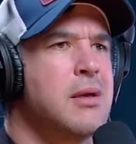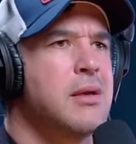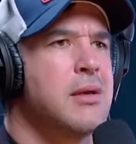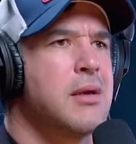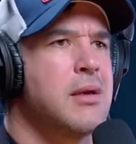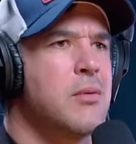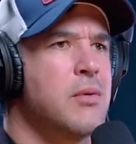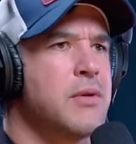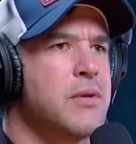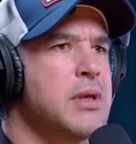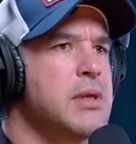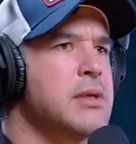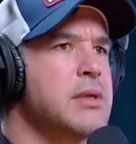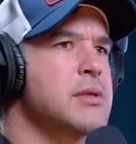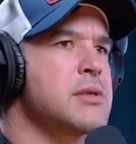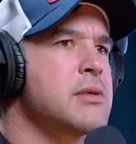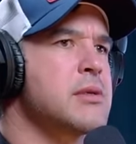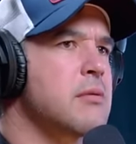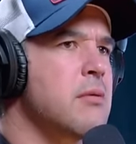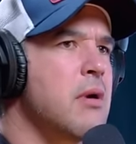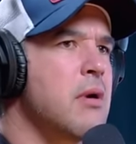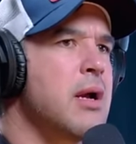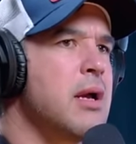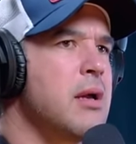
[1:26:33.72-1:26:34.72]
And what they
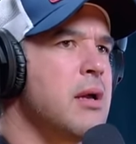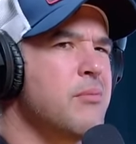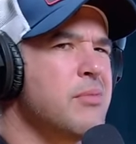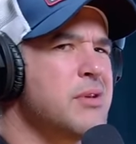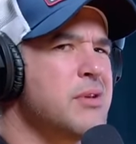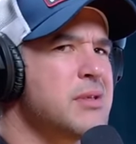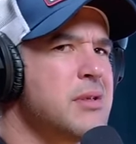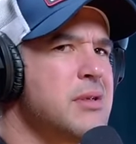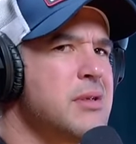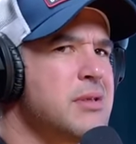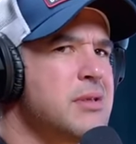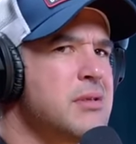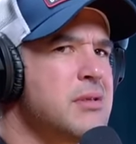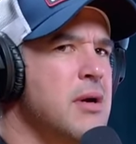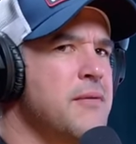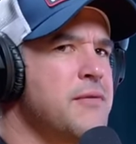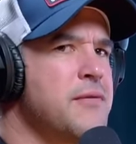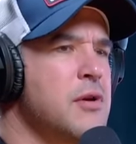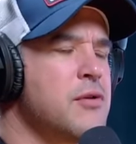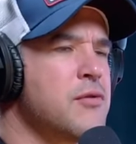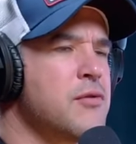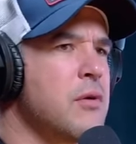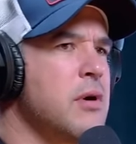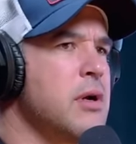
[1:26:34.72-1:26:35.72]
describe is, it's tough
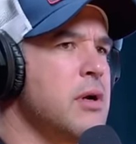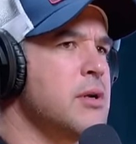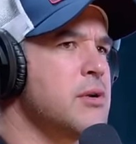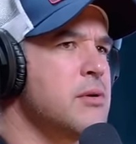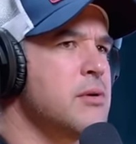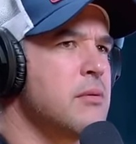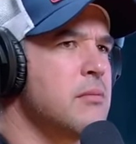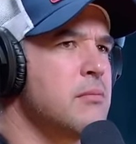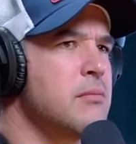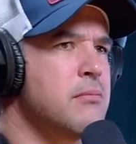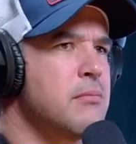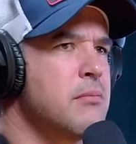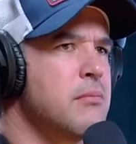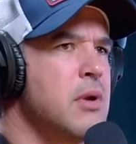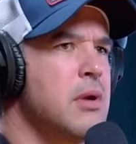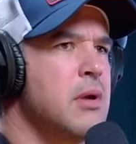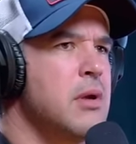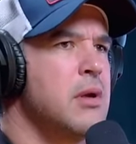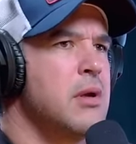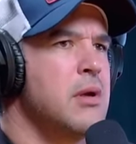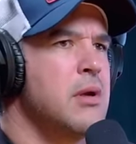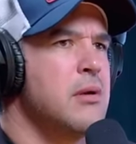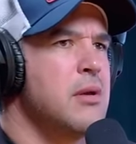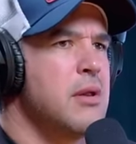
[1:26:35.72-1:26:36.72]
to draw. Right,
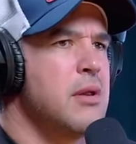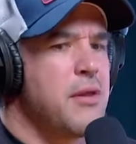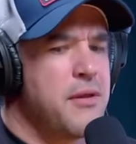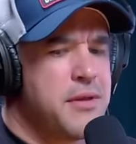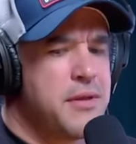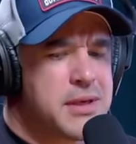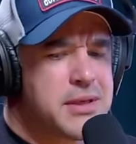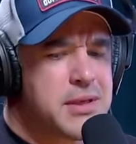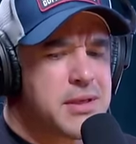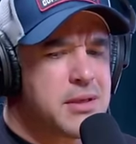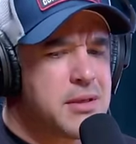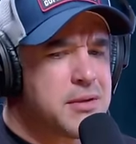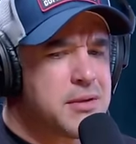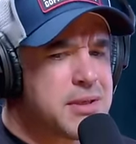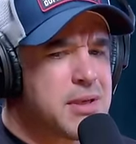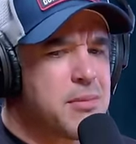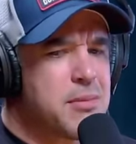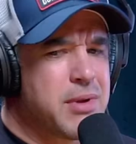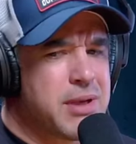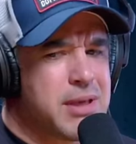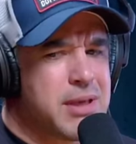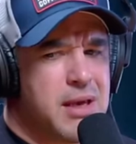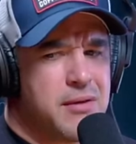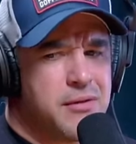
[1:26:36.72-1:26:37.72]
right. The things that they'll say, I'm
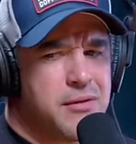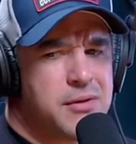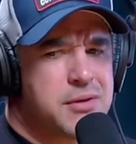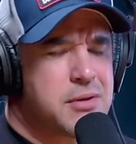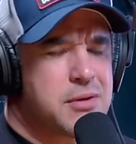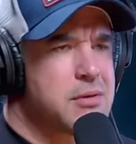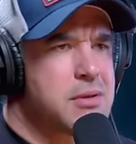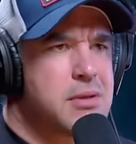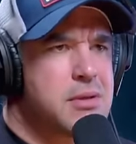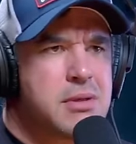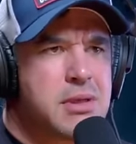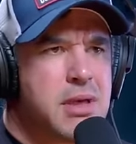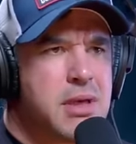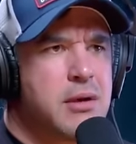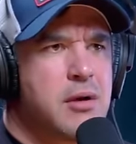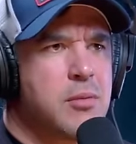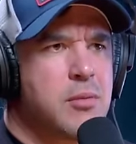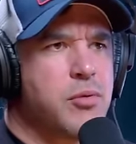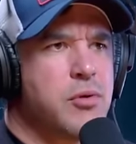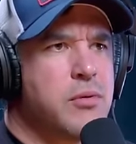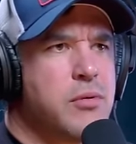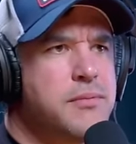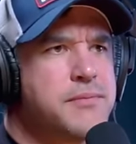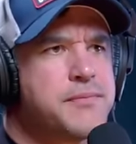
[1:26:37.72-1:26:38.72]
like, yeah, those are
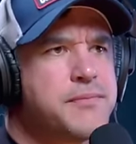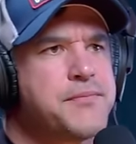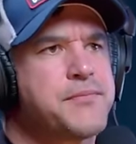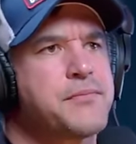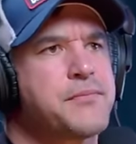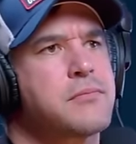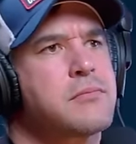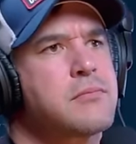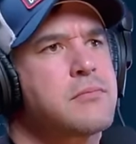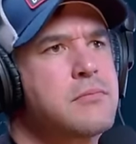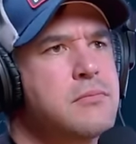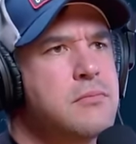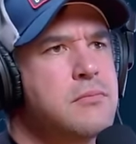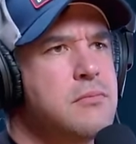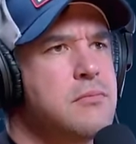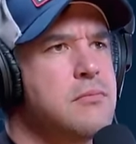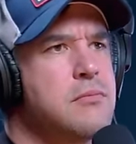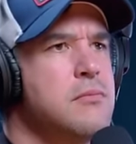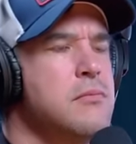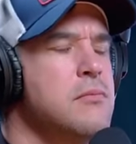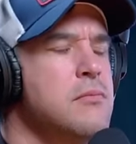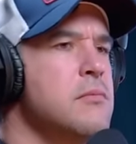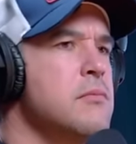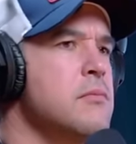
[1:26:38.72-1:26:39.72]
terrible. But Andy, you're
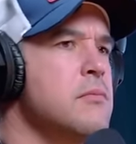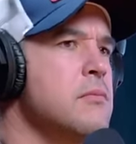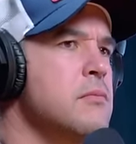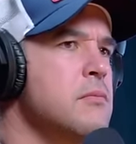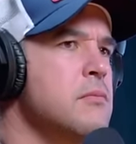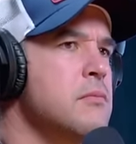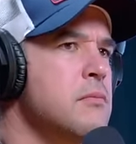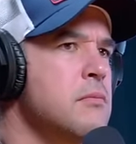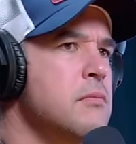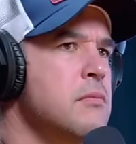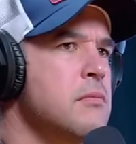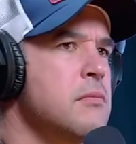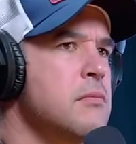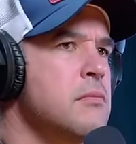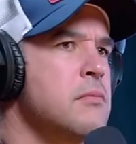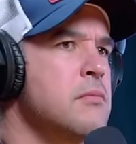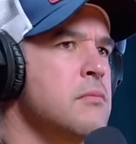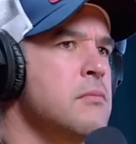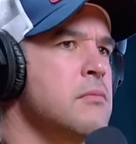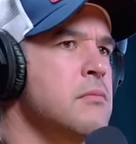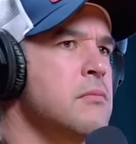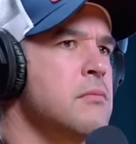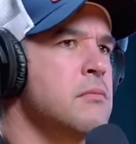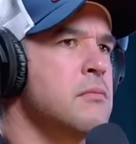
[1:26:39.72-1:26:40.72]
asking for logic.